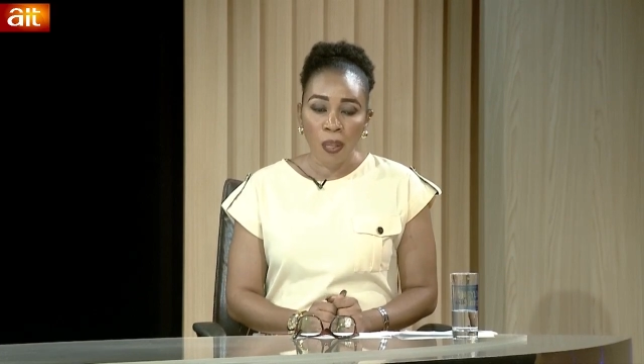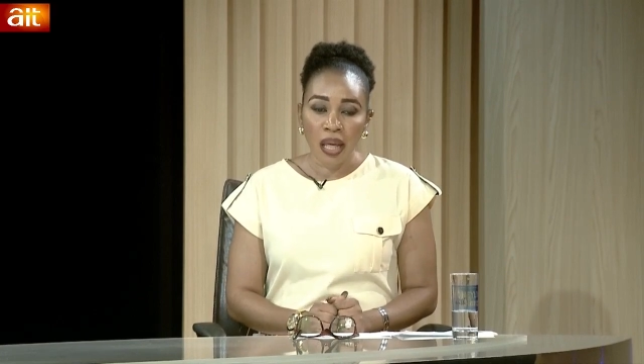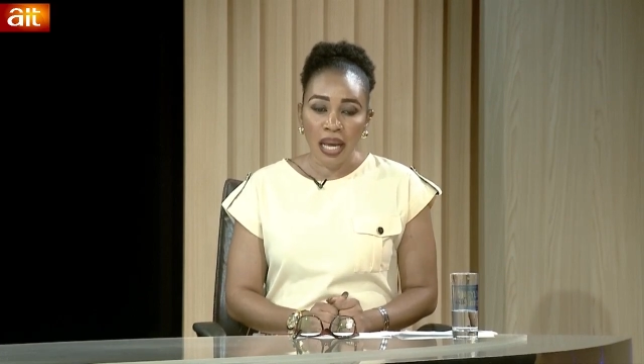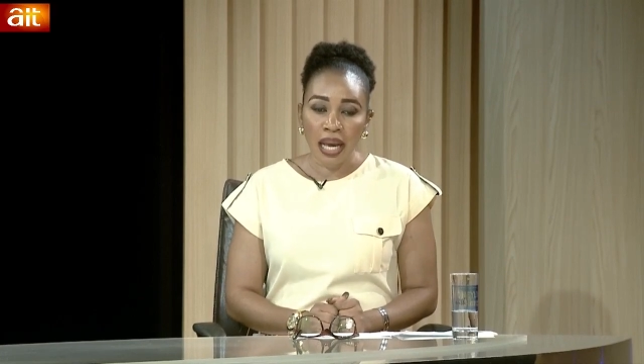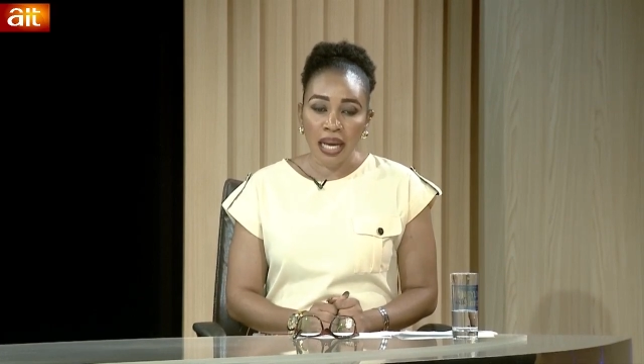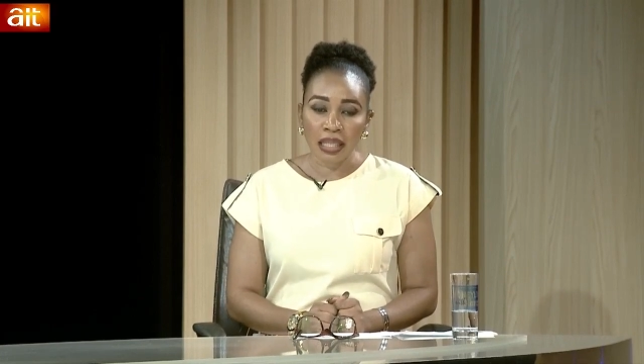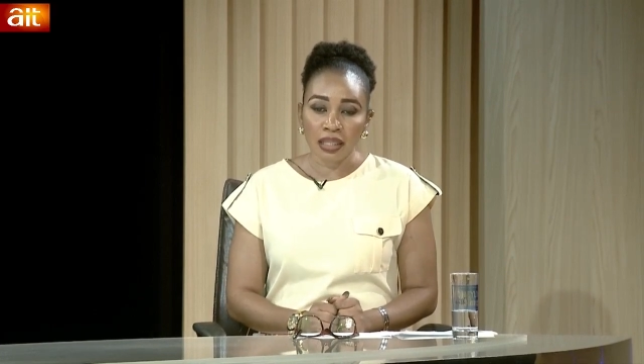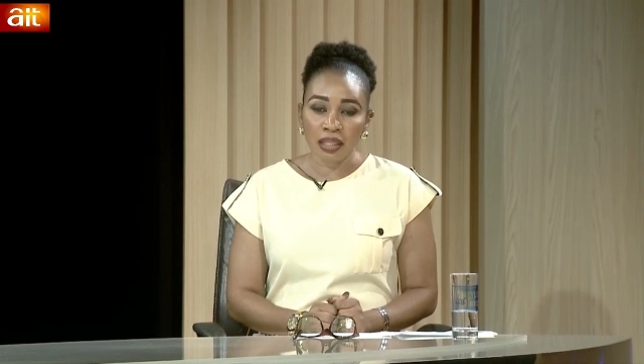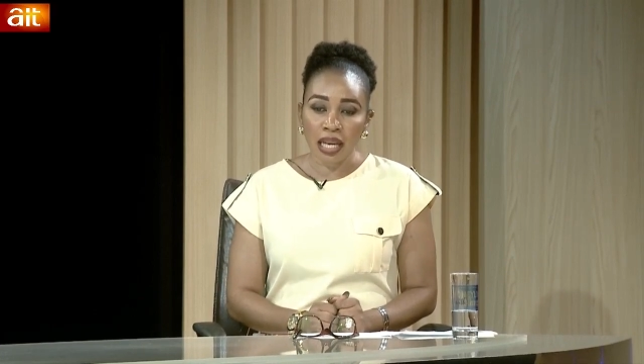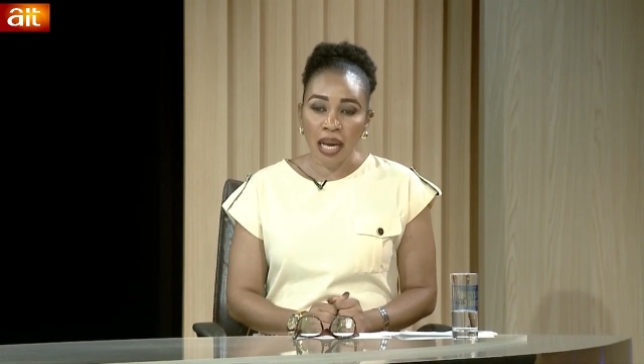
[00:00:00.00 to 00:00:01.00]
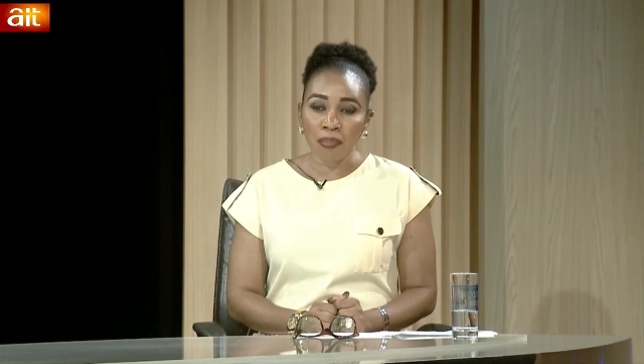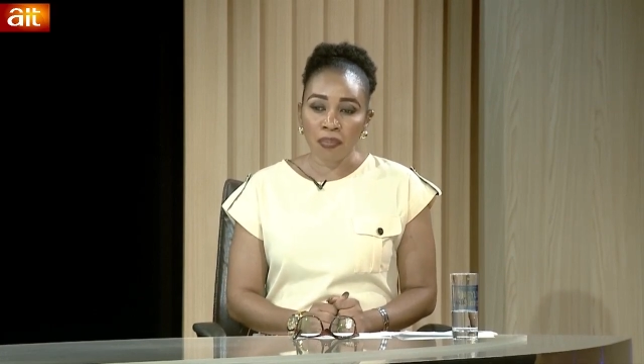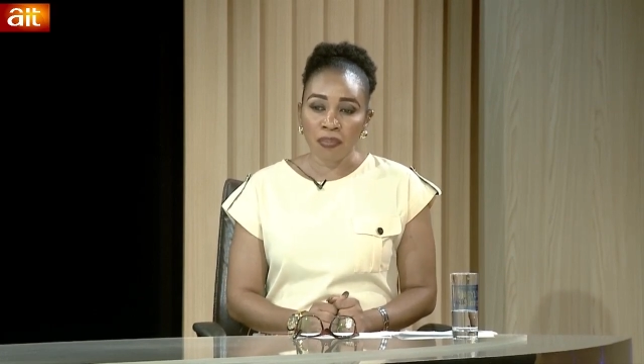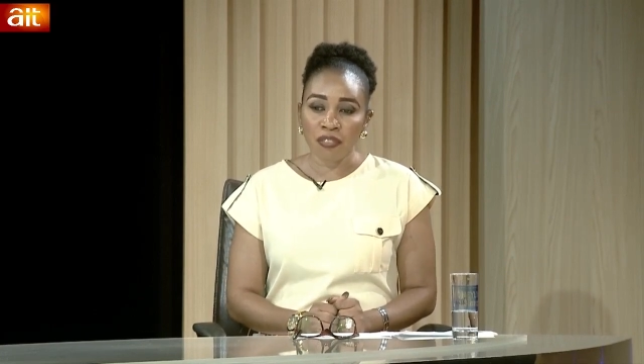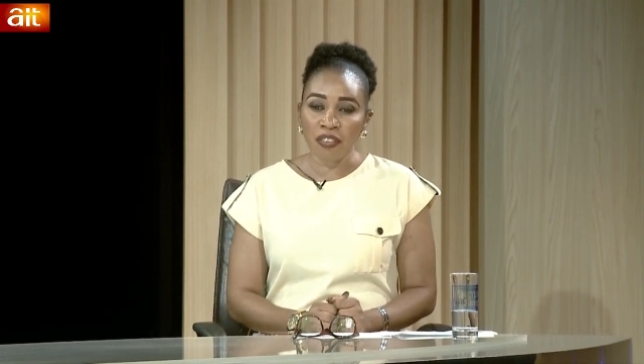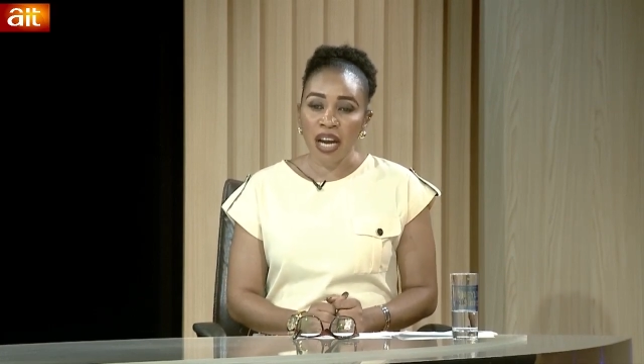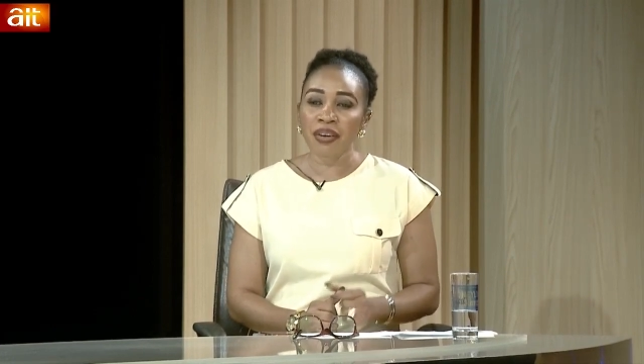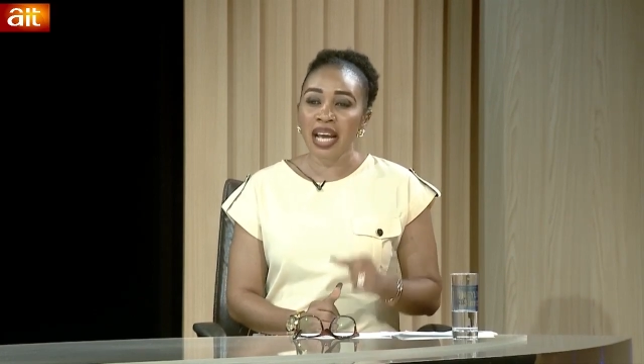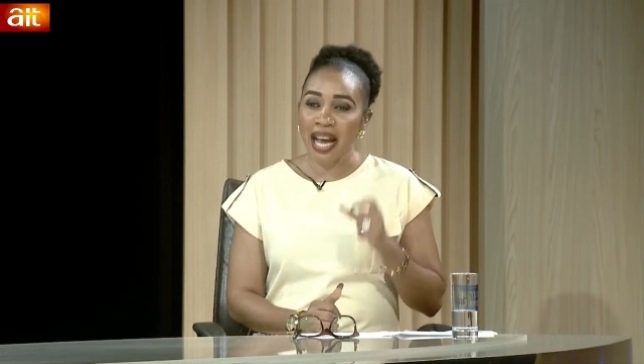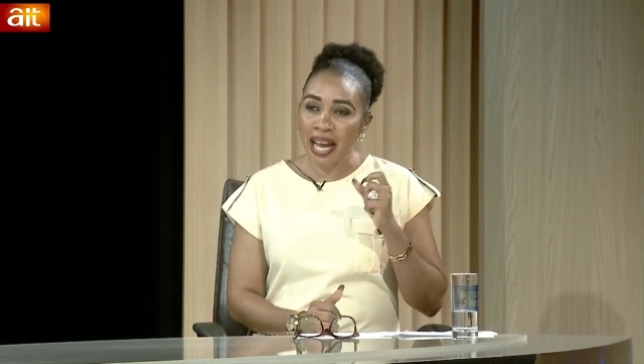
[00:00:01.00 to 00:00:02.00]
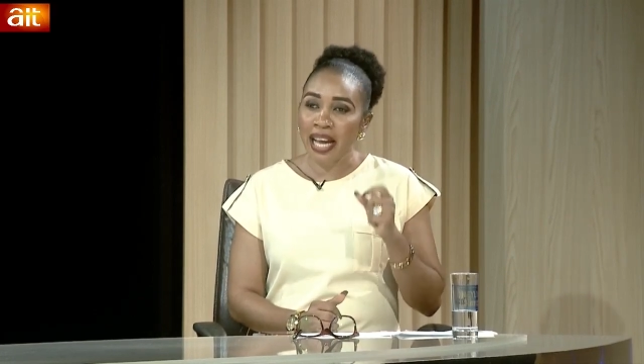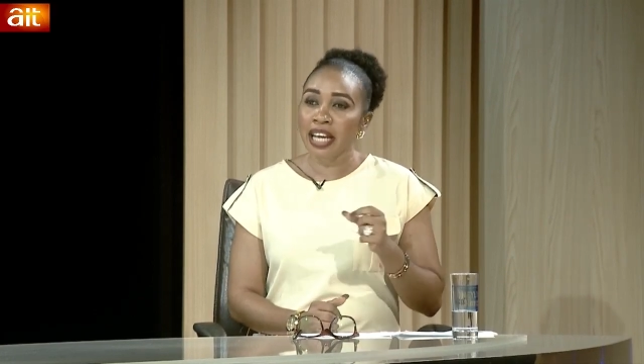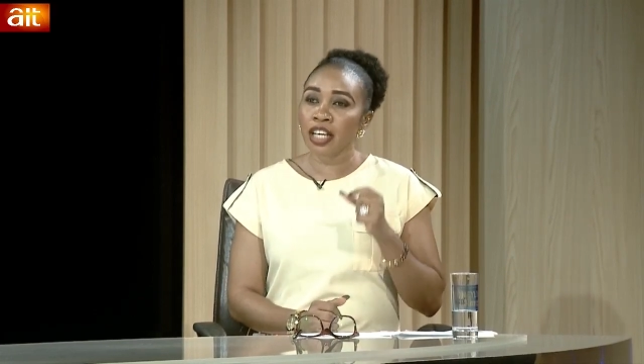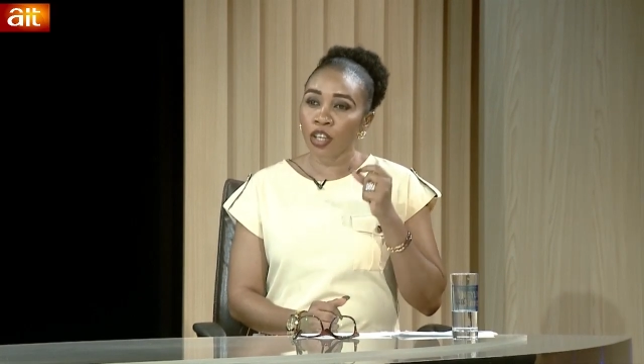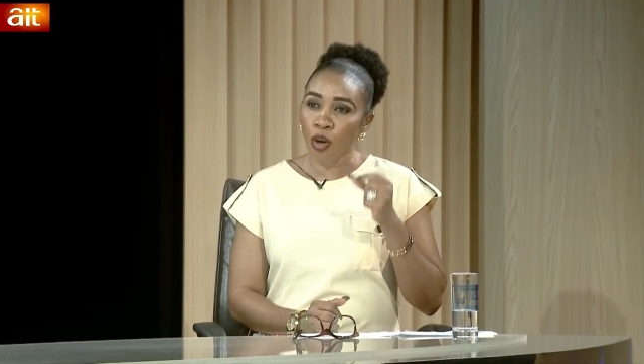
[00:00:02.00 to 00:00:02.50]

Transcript: And I'm very high